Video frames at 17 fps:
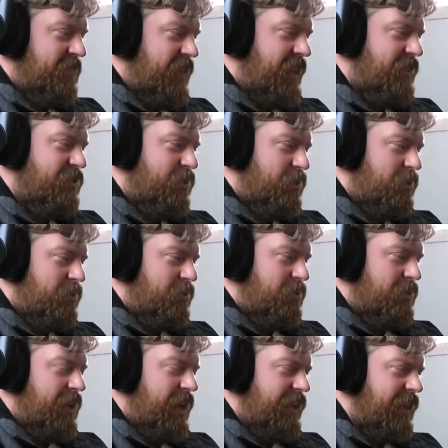That's
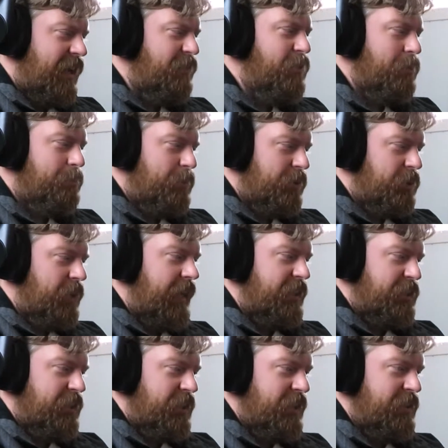cool. I love the
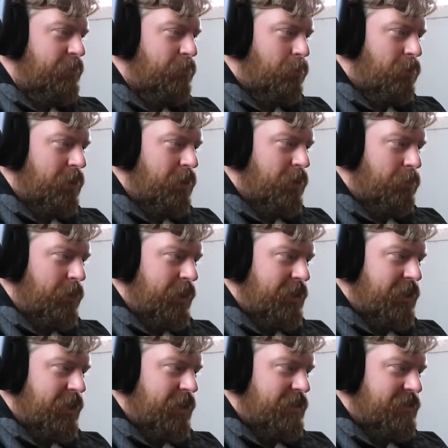projection in the water
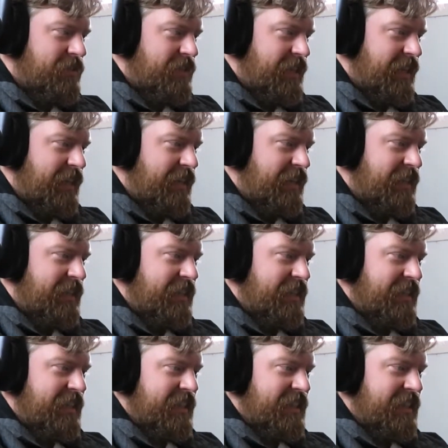when you can see
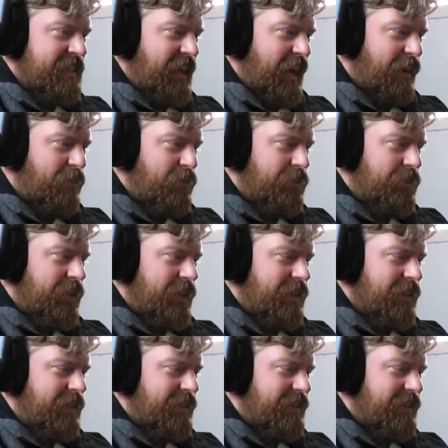everything.